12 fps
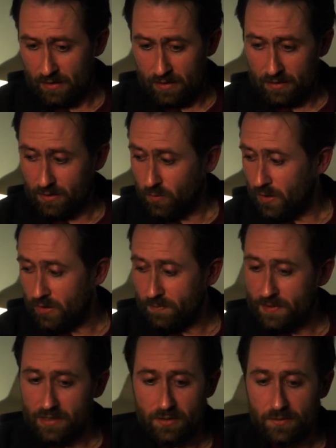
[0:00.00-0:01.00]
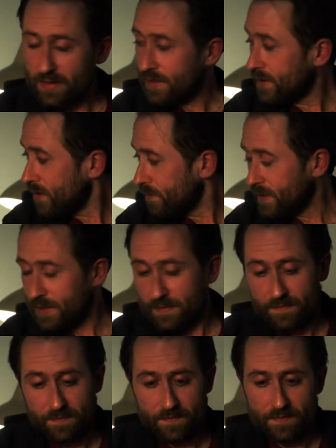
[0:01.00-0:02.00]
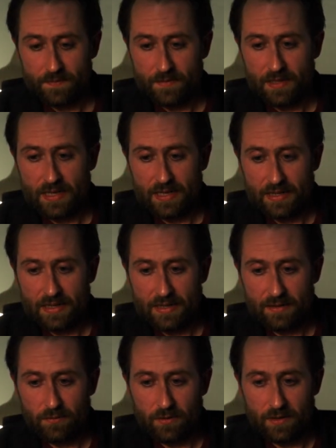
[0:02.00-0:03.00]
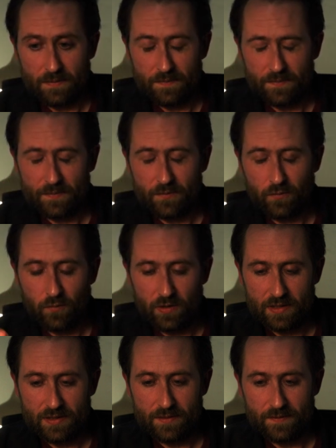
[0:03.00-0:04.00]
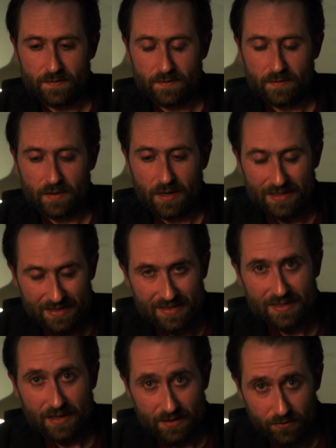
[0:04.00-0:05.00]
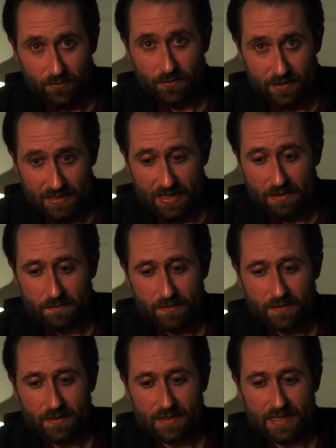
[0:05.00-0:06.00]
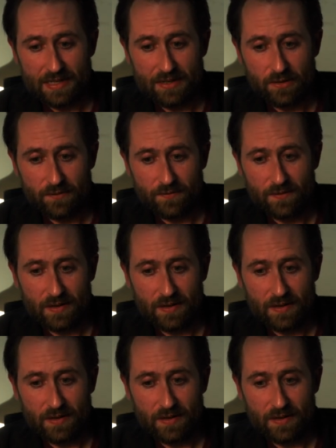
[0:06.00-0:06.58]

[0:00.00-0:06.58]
So what I'd be doing is I'd be taking this one, once I've undone all the tape, you take it off,